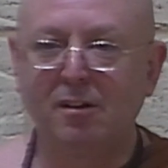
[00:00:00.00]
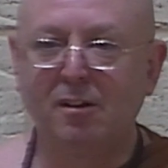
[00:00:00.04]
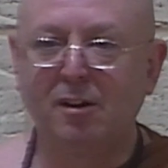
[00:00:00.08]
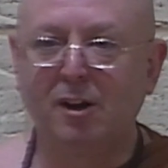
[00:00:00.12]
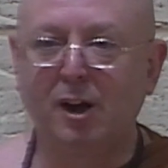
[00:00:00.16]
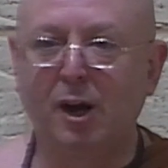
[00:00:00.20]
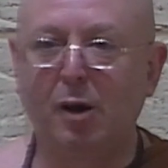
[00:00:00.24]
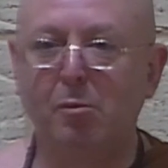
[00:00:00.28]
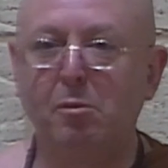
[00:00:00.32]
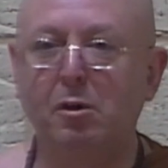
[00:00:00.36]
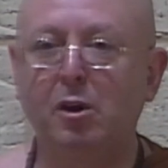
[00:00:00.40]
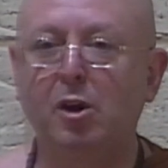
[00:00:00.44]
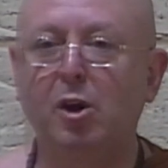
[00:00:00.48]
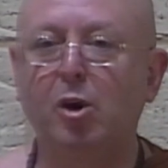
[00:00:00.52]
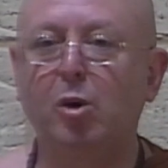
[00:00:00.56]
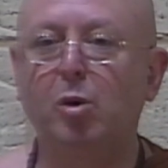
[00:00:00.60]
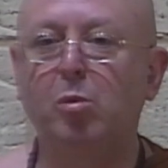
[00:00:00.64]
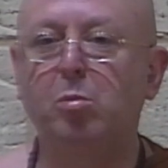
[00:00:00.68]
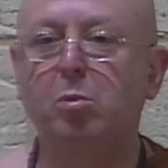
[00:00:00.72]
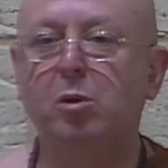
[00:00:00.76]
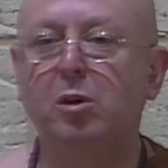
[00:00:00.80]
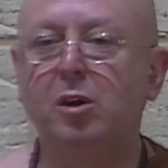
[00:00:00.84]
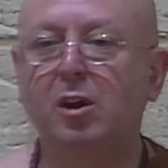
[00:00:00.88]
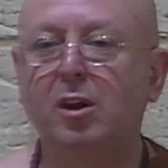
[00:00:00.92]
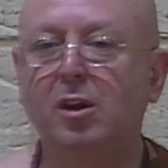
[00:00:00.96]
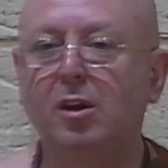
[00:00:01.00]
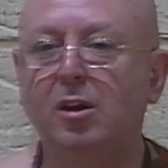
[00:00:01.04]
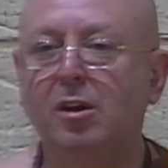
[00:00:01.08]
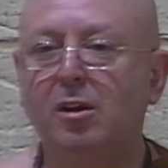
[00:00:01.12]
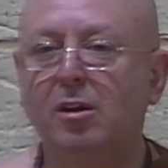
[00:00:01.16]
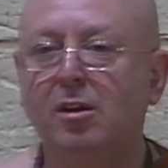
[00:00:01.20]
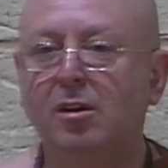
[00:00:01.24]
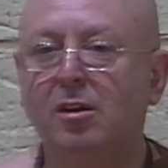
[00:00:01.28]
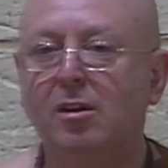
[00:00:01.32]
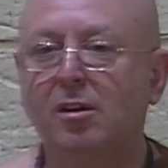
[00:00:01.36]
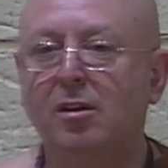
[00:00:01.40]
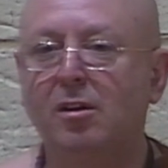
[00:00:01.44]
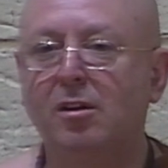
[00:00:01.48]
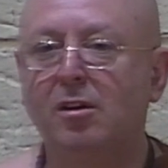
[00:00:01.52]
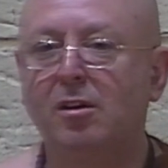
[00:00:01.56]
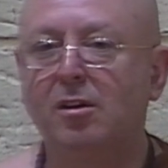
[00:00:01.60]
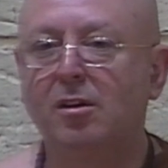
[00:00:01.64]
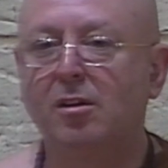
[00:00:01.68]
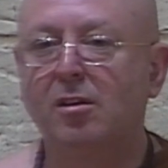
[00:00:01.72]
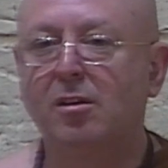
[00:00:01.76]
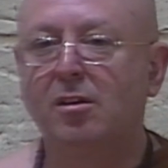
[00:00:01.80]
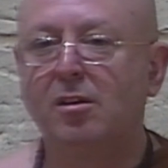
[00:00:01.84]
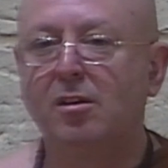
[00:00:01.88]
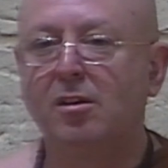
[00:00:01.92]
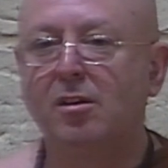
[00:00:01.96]
I'm a nobody.
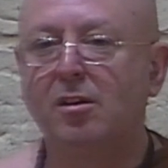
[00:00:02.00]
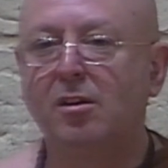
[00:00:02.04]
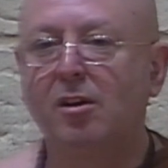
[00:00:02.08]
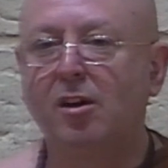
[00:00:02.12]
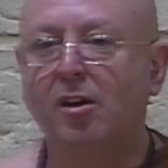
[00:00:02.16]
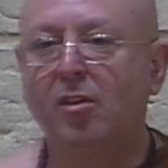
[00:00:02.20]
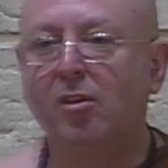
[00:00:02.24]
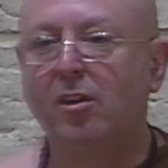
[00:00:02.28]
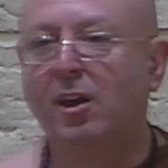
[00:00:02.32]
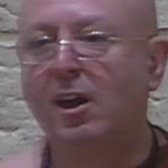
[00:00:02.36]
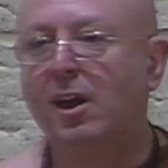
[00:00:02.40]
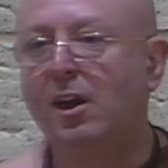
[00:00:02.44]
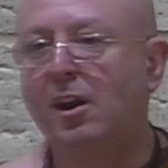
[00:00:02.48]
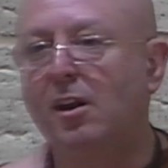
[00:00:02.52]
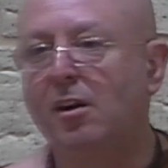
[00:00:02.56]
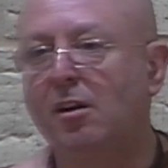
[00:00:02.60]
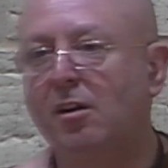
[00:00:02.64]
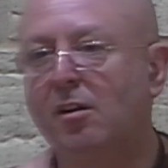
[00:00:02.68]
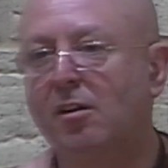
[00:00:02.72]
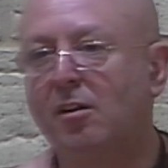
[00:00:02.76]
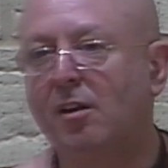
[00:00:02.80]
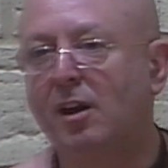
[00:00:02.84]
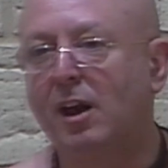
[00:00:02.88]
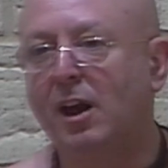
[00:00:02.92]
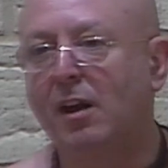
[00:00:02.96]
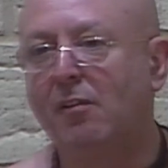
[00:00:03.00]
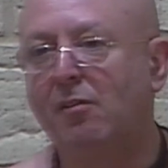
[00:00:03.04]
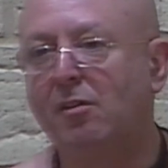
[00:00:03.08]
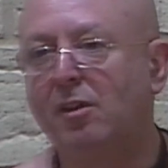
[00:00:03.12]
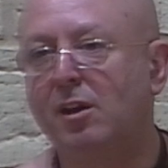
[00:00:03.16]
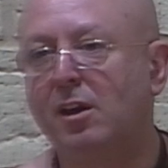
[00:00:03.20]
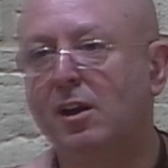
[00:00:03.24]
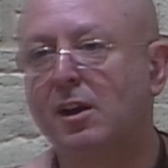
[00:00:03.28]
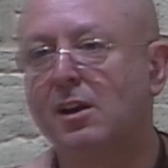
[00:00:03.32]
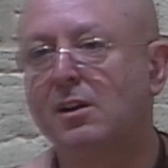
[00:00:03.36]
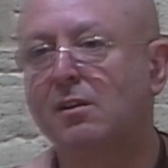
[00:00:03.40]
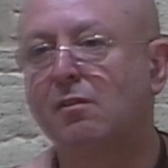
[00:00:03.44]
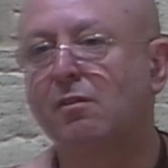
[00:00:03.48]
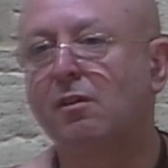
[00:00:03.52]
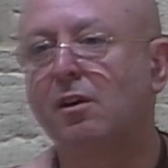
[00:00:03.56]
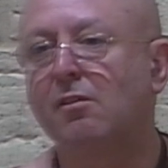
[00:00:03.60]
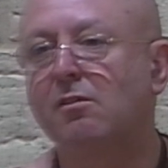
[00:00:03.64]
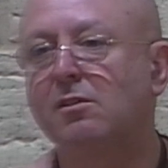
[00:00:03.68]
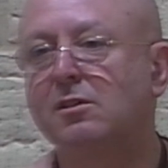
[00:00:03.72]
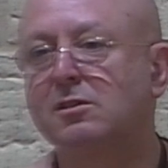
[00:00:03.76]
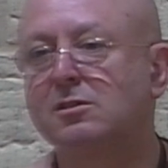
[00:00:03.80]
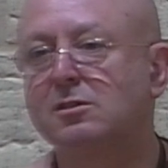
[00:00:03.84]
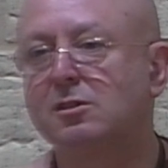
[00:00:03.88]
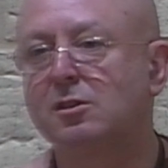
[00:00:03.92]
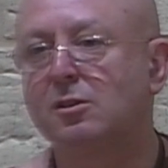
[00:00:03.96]
And then everything gets
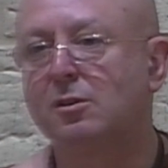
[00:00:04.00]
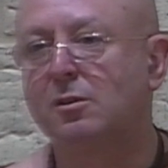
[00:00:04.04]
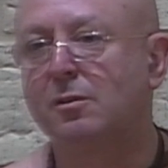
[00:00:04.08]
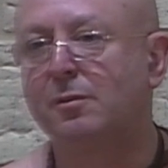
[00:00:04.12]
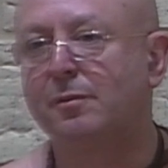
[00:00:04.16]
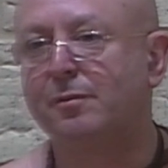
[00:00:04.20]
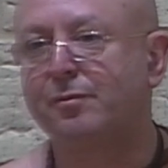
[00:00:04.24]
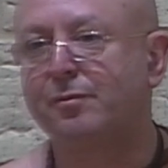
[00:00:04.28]
very still.